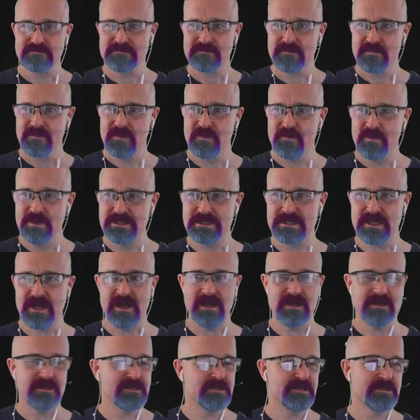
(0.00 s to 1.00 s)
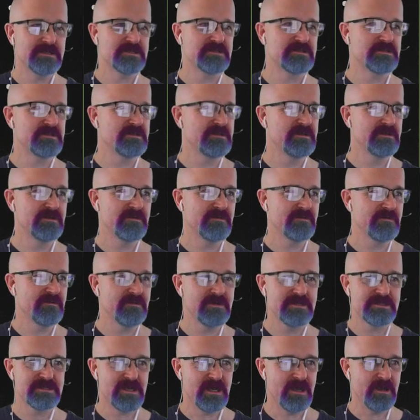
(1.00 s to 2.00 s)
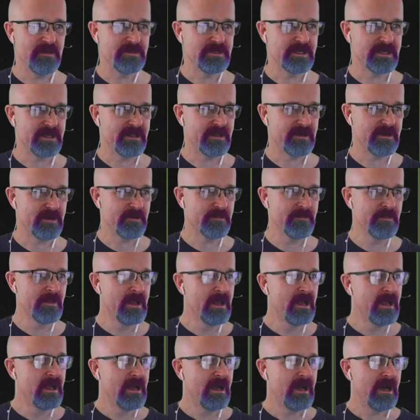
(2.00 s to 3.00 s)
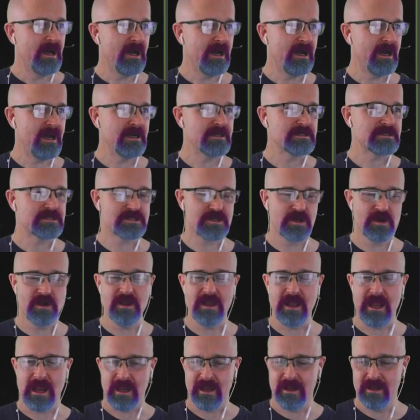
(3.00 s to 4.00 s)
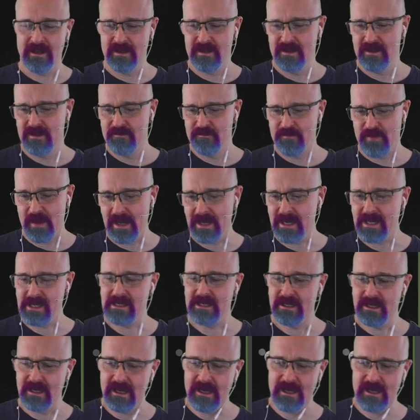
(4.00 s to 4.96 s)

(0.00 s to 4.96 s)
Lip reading: We saw him together here. Surly, buddy,